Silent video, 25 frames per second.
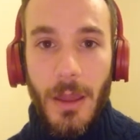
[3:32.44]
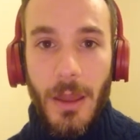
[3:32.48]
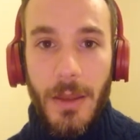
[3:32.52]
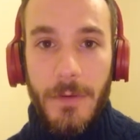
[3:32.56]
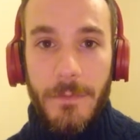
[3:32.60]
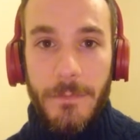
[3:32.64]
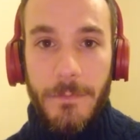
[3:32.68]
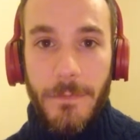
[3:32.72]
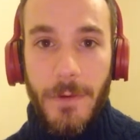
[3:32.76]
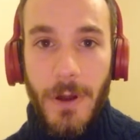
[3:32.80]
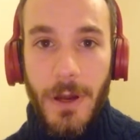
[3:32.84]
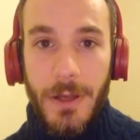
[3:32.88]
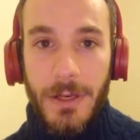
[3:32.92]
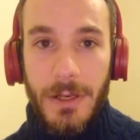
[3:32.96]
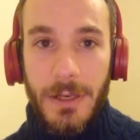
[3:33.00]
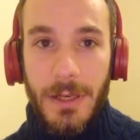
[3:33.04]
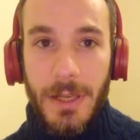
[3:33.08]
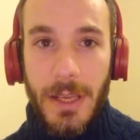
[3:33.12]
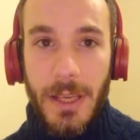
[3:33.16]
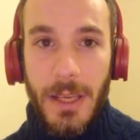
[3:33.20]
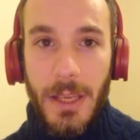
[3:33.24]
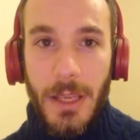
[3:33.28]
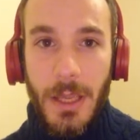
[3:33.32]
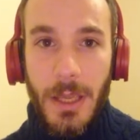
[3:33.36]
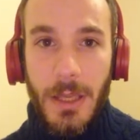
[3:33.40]
And
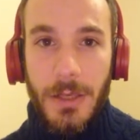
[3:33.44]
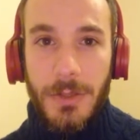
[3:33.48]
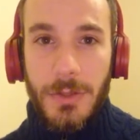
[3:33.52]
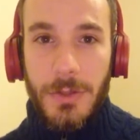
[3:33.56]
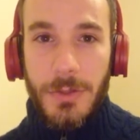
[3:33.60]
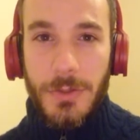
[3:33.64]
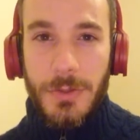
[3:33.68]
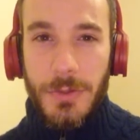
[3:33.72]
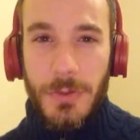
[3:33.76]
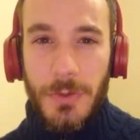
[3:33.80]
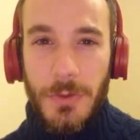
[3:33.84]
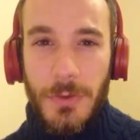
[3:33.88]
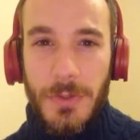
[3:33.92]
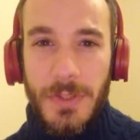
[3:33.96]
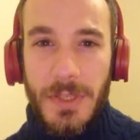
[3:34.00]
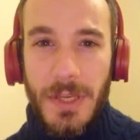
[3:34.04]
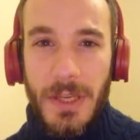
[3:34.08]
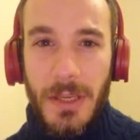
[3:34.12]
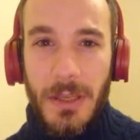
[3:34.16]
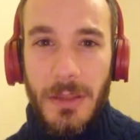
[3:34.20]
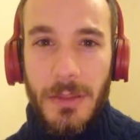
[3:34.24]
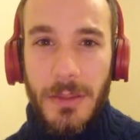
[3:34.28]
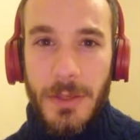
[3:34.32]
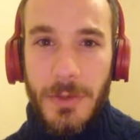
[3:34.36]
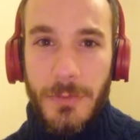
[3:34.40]
finally, does
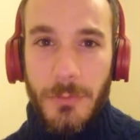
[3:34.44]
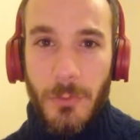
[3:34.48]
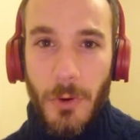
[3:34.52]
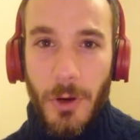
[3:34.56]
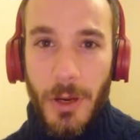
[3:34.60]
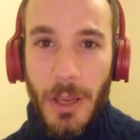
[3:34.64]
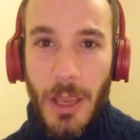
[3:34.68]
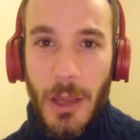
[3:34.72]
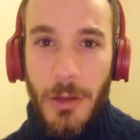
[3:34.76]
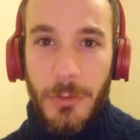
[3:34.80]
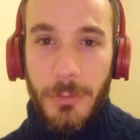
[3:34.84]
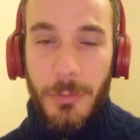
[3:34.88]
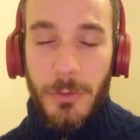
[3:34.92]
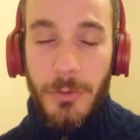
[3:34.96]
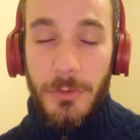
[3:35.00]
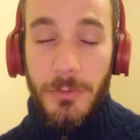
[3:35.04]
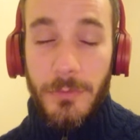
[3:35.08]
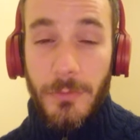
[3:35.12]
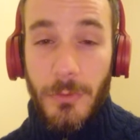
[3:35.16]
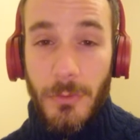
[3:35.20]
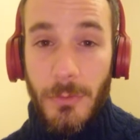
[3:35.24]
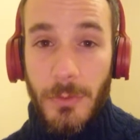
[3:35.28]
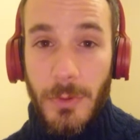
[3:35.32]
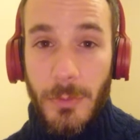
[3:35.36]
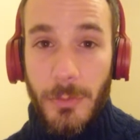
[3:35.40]
using this work output
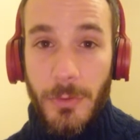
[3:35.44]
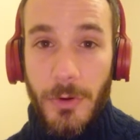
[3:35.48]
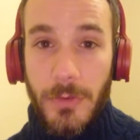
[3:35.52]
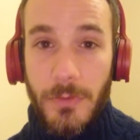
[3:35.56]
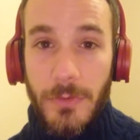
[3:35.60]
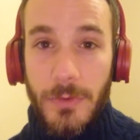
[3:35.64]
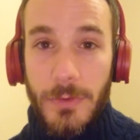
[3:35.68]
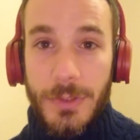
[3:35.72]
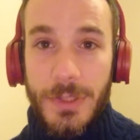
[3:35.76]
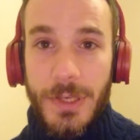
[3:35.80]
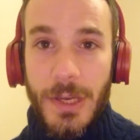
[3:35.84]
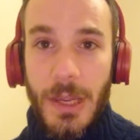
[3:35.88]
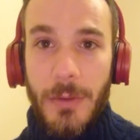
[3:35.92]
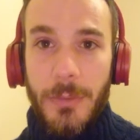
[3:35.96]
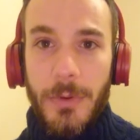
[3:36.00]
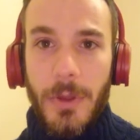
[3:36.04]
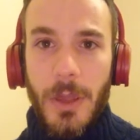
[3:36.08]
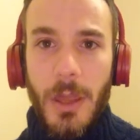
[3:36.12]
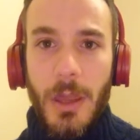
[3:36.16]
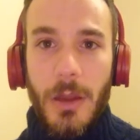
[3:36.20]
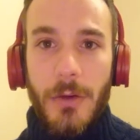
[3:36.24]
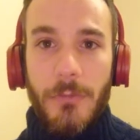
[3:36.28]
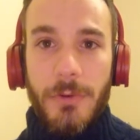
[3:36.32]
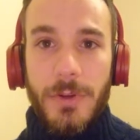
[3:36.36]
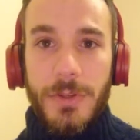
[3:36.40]
from the previous step
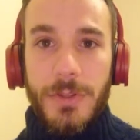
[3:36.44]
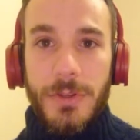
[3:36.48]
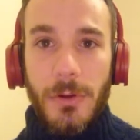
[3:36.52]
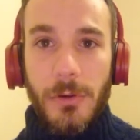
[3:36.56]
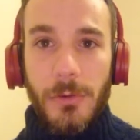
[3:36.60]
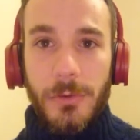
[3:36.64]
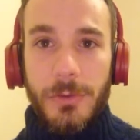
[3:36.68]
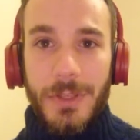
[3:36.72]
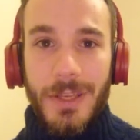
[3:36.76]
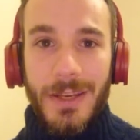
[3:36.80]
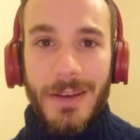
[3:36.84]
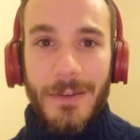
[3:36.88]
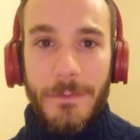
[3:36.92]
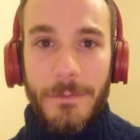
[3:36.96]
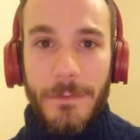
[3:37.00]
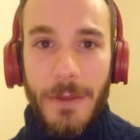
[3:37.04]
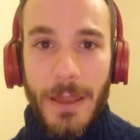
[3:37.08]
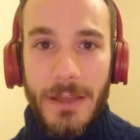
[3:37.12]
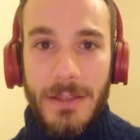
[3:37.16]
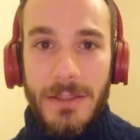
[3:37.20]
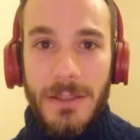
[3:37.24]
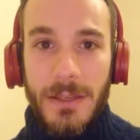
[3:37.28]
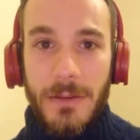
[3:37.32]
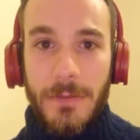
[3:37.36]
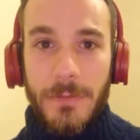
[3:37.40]
result in
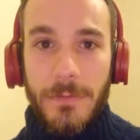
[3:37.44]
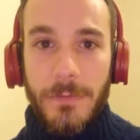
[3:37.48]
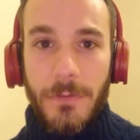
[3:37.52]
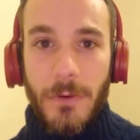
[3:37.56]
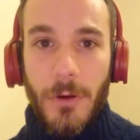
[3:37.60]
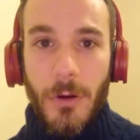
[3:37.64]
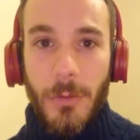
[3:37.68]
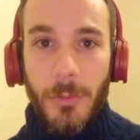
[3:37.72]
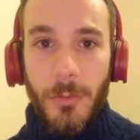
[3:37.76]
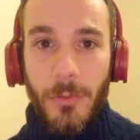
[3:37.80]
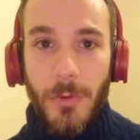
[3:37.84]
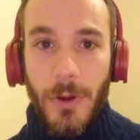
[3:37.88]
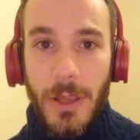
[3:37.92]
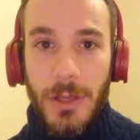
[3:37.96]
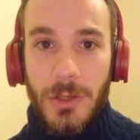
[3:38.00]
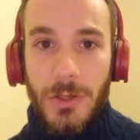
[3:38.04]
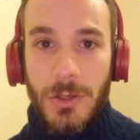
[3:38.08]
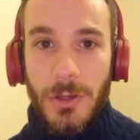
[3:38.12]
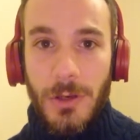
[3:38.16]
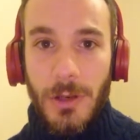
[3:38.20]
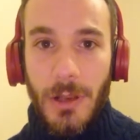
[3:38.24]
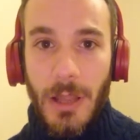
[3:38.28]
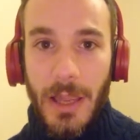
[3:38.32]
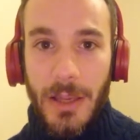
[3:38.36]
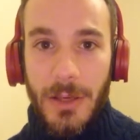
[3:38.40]
effective
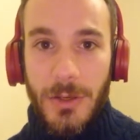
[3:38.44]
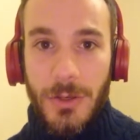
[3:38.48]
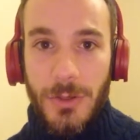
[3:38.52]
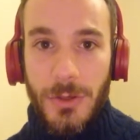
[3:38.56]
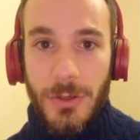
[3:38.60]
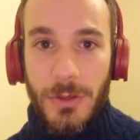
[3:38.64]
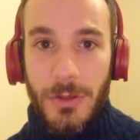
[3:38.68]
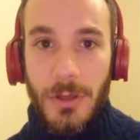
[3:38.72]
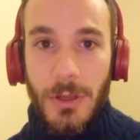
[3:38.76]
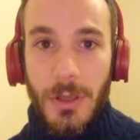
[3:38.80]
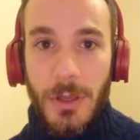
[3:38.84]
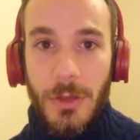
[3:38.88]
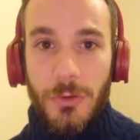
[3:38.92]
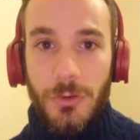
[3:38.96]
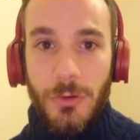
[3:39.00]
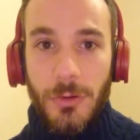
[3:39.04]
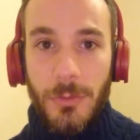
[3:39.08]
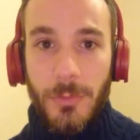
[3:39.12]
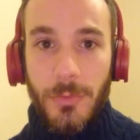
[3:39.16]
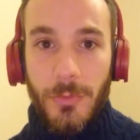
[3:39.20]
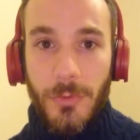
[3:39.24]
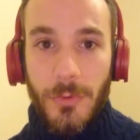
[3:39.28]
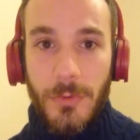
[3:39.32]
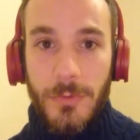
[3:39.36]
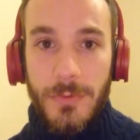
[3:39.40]
operational action to
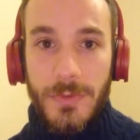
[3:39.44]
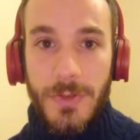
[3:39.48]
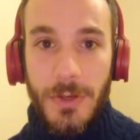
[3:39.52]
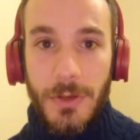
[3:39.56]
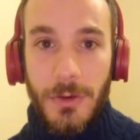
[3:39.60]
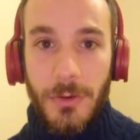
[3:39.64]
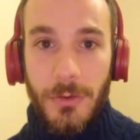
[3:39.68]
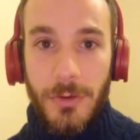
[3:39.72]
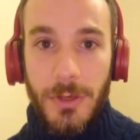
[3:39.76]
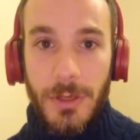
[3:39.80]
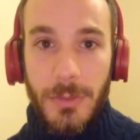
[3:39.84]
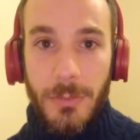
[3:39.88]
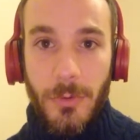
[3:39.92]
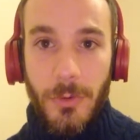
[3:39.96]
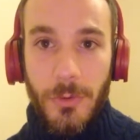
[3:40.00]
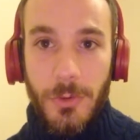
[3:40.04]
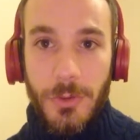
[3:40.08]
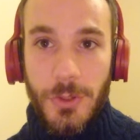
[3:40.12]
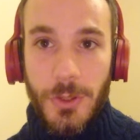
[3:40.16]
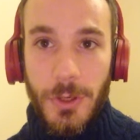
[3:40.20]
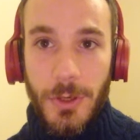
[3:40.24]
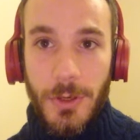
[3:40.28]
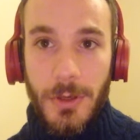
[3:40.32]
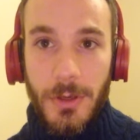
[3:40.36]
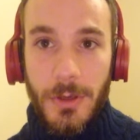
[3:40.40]
improve security
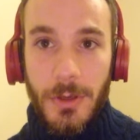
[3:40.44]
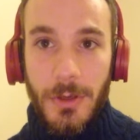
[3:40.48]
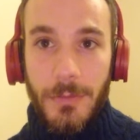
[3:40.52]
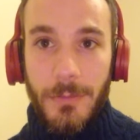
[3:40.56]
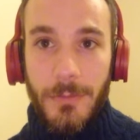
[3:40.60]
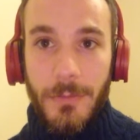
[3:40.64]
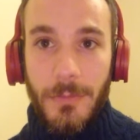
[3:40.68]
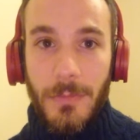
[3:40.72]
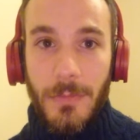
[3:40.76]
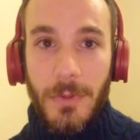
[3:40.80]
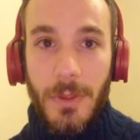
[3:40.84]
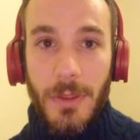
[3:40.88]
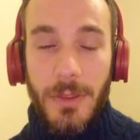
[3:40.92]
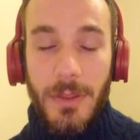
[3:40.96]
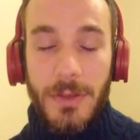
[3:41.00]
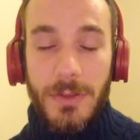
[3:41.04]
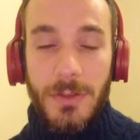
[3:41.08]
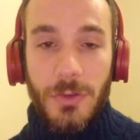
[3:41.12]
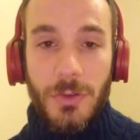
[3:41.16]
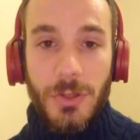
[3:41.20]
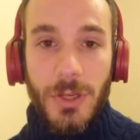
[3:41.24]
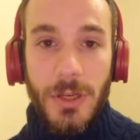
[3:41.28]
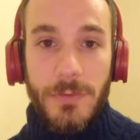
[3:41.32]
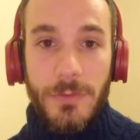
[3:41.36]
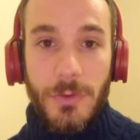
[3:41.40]
posture? This
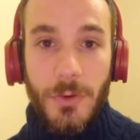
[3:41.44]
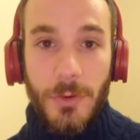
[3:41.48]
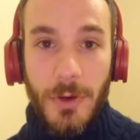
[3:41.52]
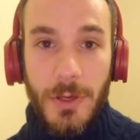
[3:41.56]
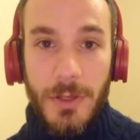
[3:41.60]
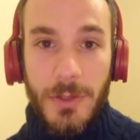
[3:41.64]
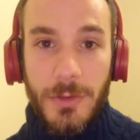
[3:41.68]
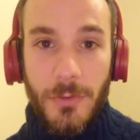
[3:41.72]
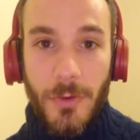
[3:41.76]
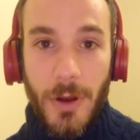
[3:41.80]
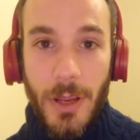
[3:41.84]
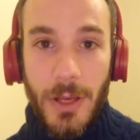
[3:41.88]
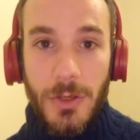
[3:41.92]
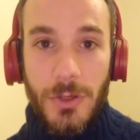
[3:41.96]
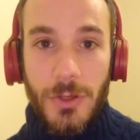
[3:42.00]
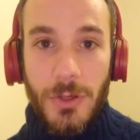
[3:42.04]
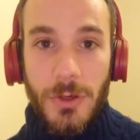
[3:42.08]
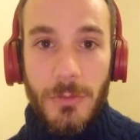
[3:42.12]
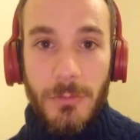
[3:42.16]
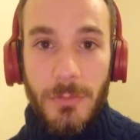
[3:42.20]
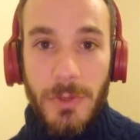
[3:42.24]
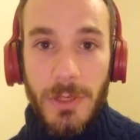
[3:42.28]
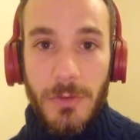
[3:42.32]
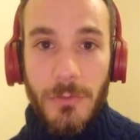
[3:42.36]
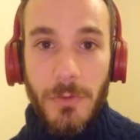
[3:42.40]
achieves
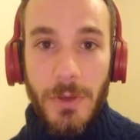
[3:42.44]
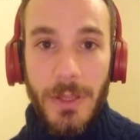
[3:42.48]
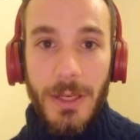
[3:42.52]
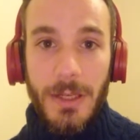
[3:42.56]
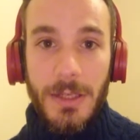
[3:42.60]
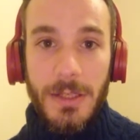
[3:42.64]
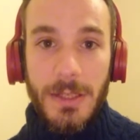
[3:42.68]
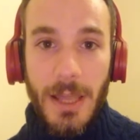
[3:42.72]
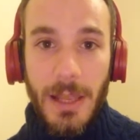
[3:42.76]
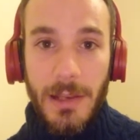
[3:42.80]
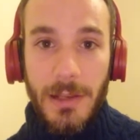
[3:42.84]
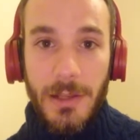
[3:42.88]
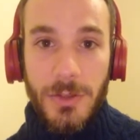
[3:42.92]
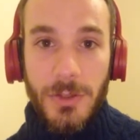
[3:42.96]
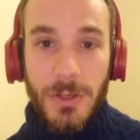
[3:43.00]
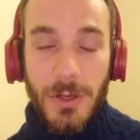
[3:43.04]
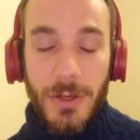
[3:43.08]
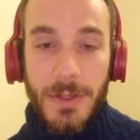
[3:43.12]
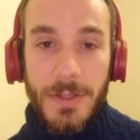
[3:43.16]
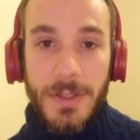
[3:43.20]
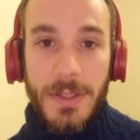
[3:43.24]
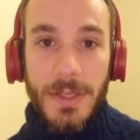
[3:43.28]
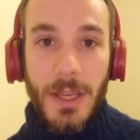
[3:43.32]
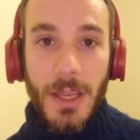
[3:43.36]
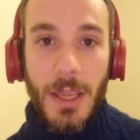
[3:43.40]
orchestration between
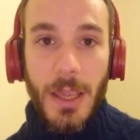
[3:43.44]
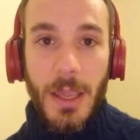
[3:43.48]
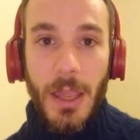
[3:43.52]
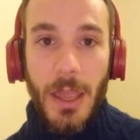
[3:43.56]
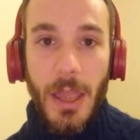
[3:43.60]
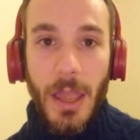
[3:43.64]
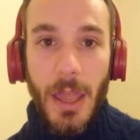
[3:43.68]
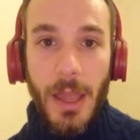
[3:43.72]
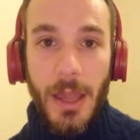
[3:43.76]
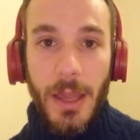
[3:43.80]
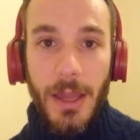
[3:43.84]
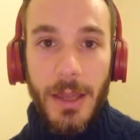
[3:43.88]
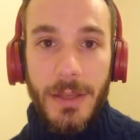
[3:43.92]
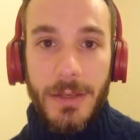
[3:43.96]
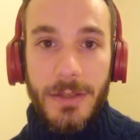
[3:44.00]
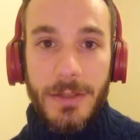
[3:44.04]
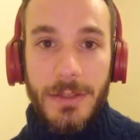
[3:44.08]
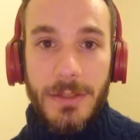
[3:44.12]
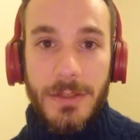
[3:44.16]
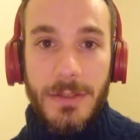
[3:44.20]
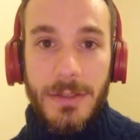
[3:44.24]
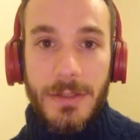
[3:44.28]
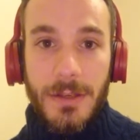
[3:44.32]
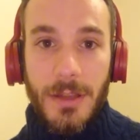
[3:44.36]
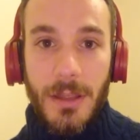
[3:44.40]
intelligence
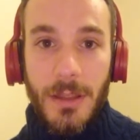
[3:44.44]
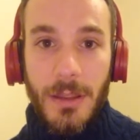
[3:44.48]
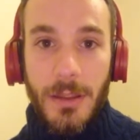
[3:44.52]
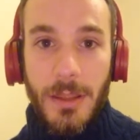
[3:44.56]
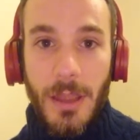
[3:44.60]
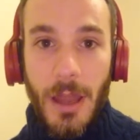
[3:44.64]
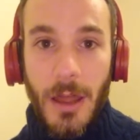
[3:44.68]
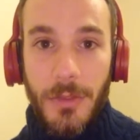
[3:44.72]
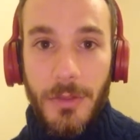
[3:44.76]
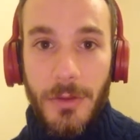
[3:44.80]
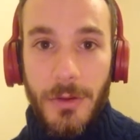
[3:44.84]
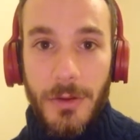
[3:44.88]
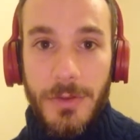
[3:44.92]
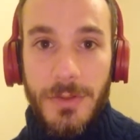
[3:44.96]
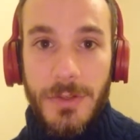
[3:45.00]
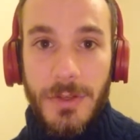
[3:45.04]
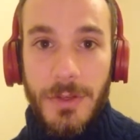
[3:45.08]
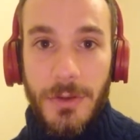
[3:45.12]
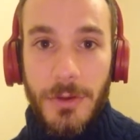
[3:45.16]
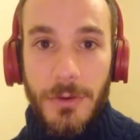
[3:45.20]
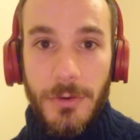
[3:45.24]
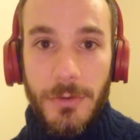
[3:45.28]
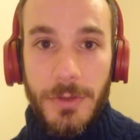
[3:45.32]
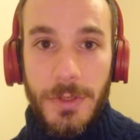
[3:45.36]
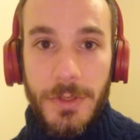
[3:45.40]
and other
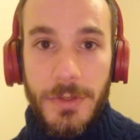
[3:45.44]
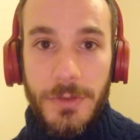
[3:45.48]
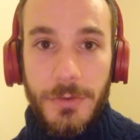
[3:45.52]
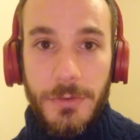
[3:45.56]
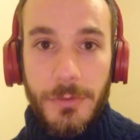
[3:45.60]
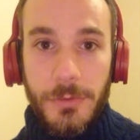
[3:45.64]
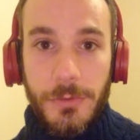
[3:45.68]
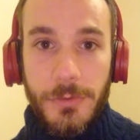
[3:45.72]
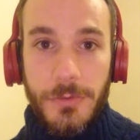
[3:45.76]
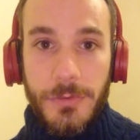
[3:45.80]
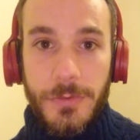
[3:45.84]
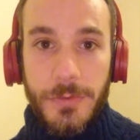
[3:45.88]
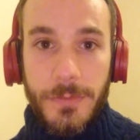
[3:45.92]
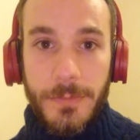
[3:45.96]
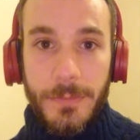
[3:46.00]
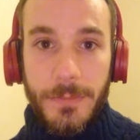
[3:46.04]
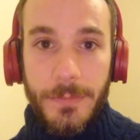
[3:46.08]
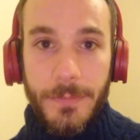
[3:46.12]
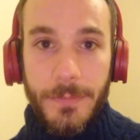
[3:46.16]
security tools.